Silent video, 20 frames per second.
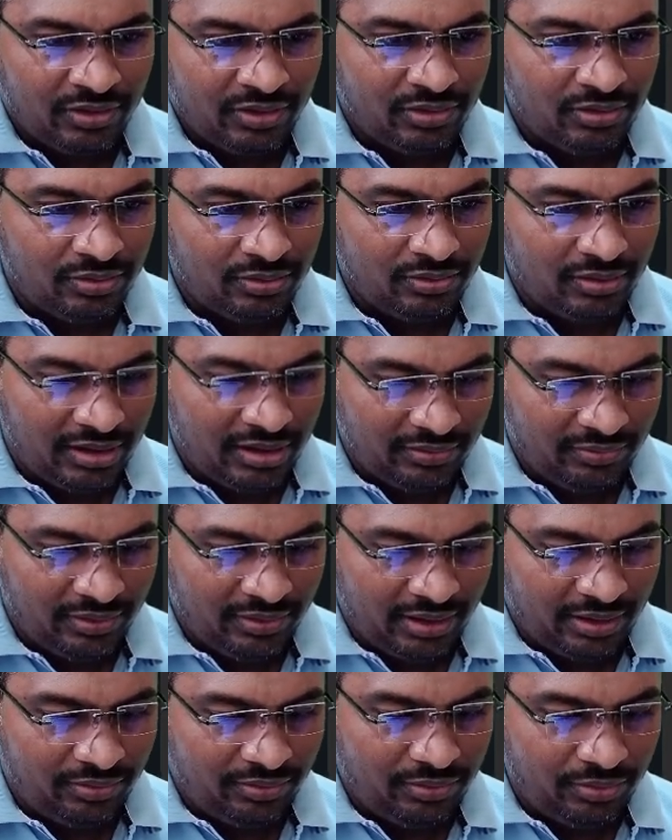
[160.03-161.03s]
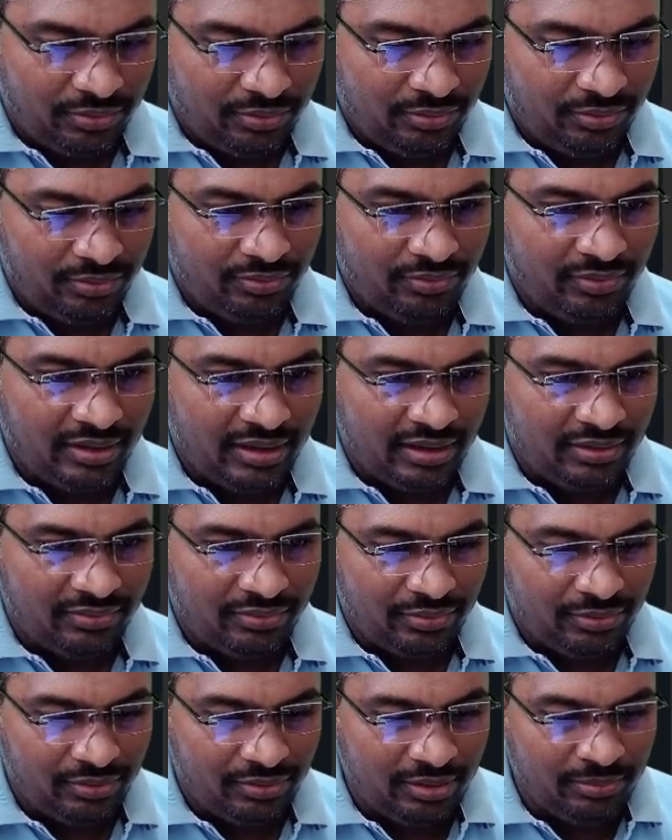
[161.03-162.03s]
So what we have to do, we
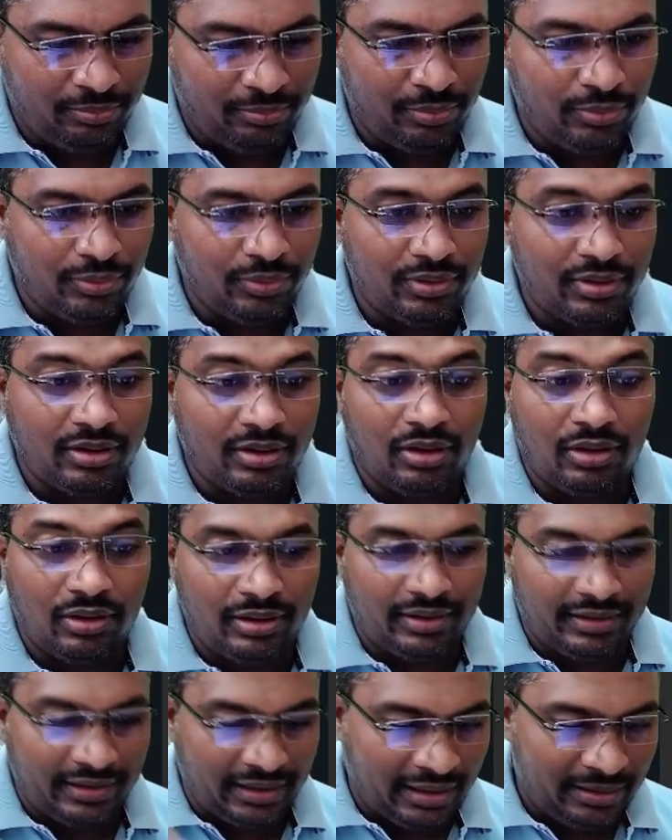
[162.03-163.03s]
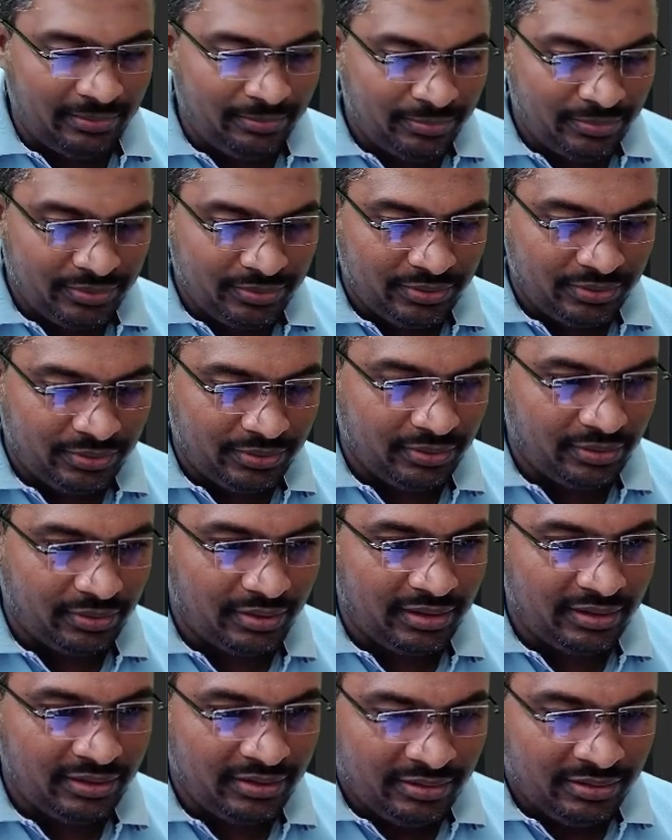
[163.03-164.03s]
have to import all types.
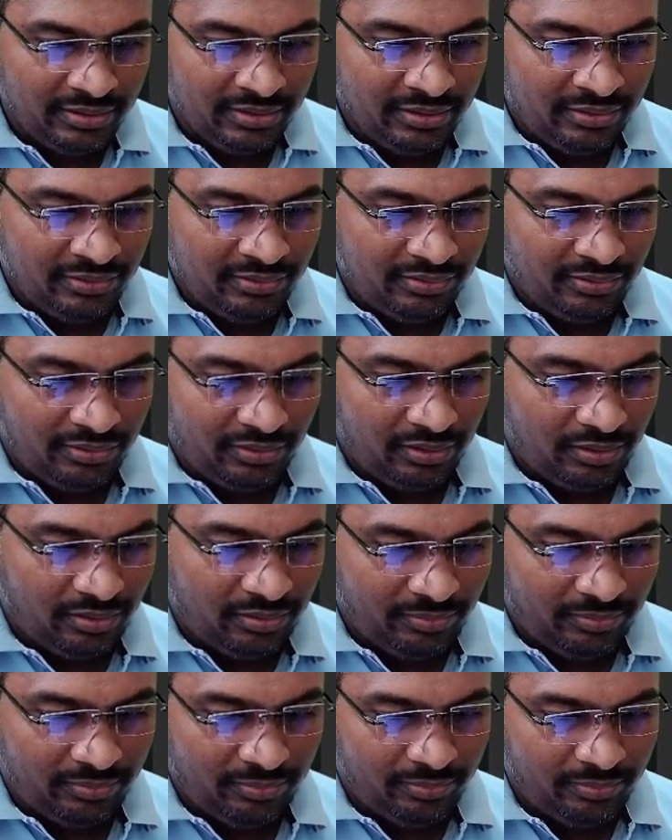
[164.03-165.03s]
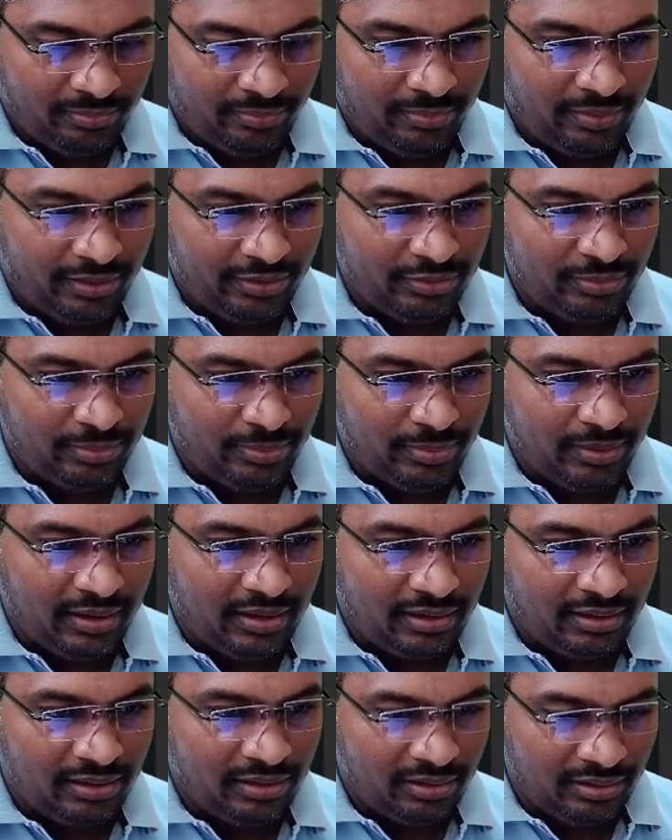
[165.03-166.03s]
Okay, from
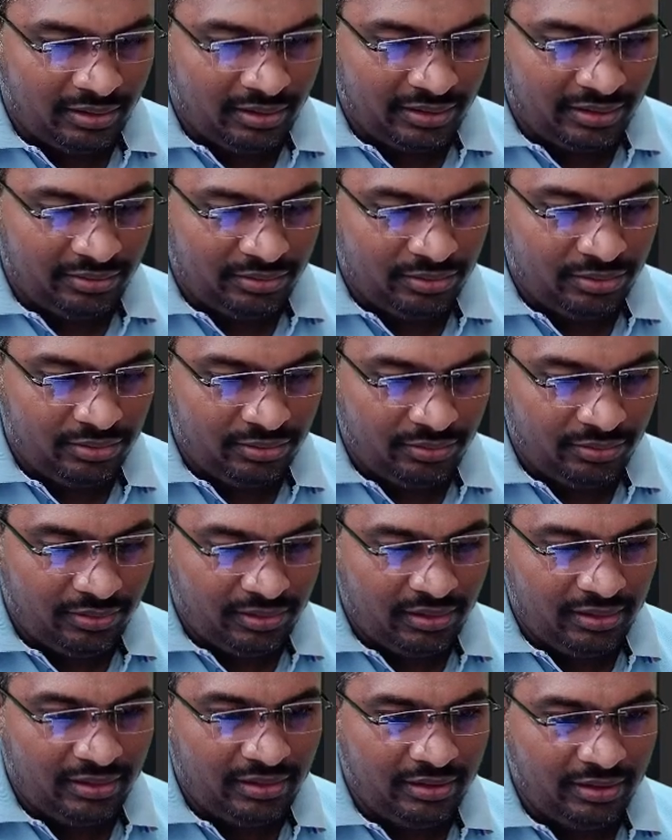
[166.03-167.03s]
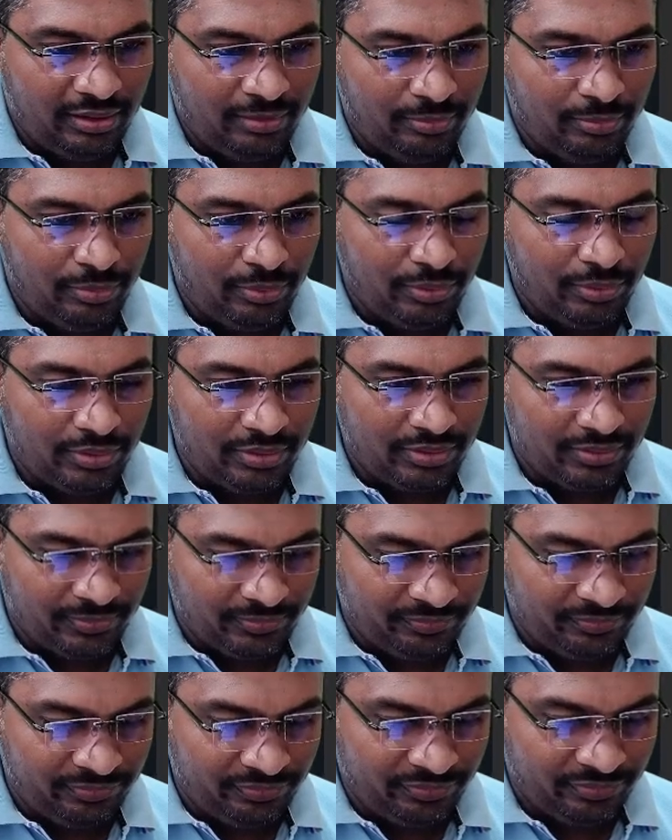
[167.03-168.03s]
pyspark.sql import
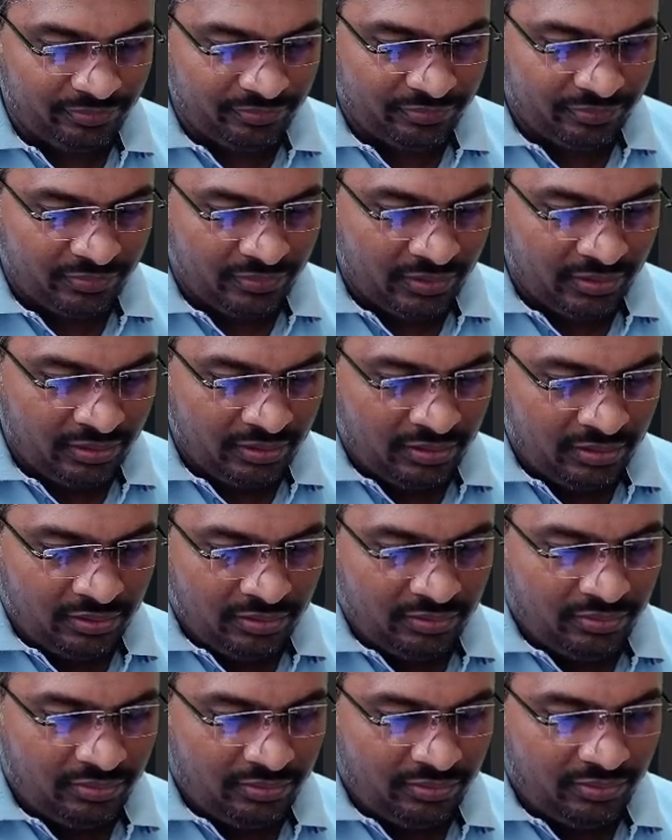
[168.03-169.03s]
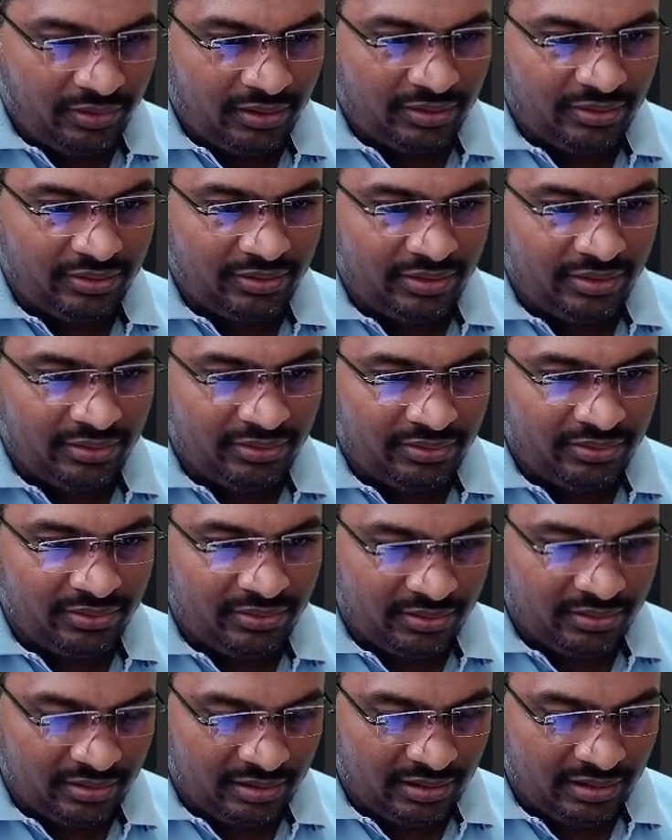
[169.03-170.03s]

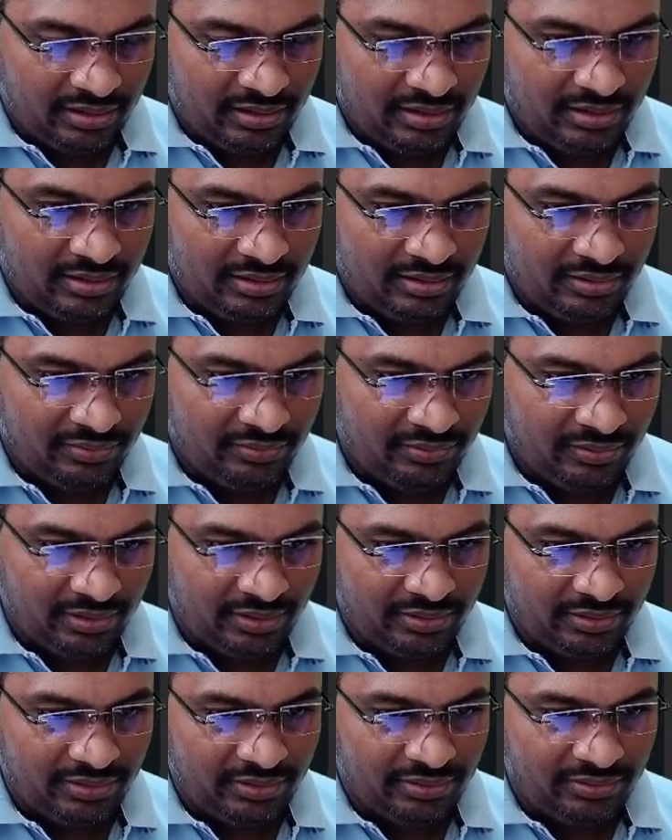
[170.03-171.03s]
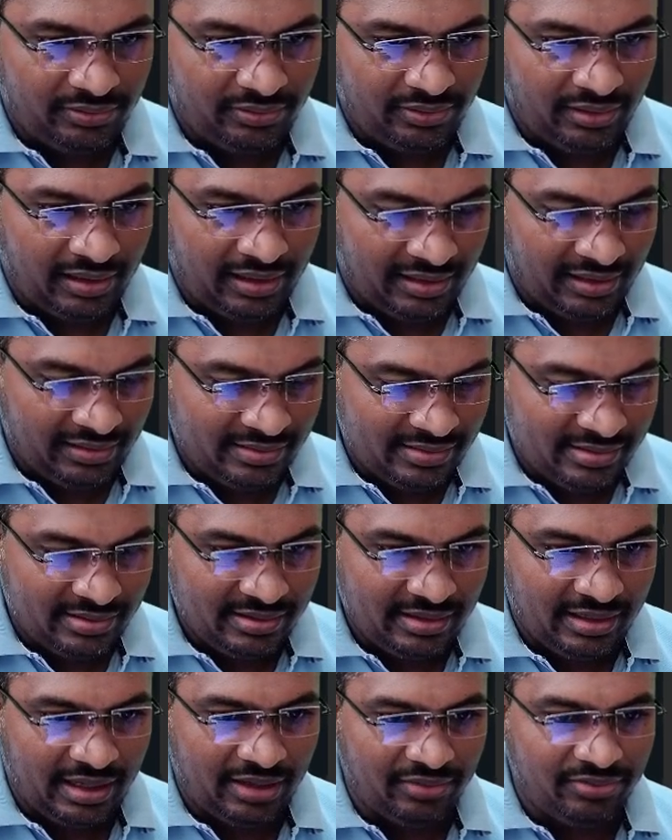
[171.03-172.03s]
functions, right? Functions as
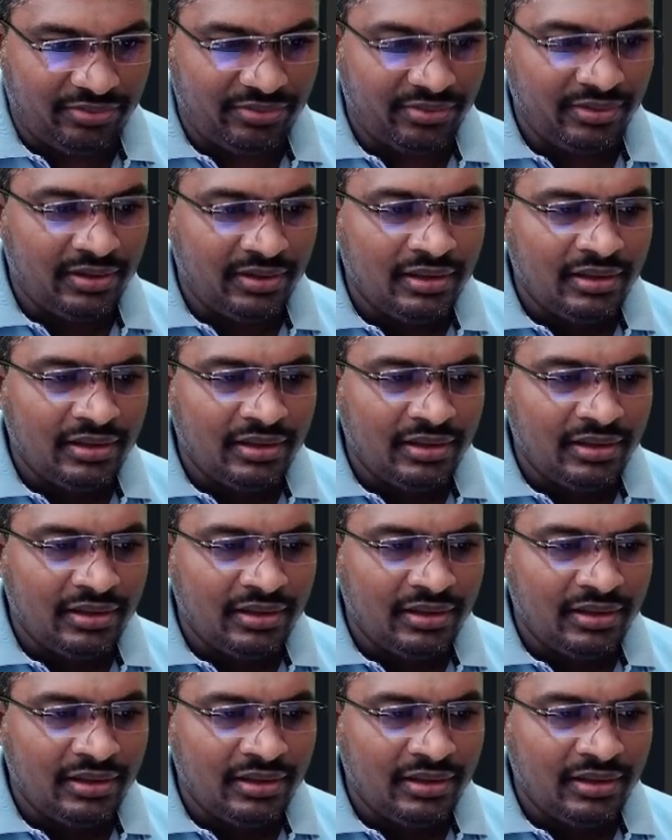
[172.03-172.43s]
f.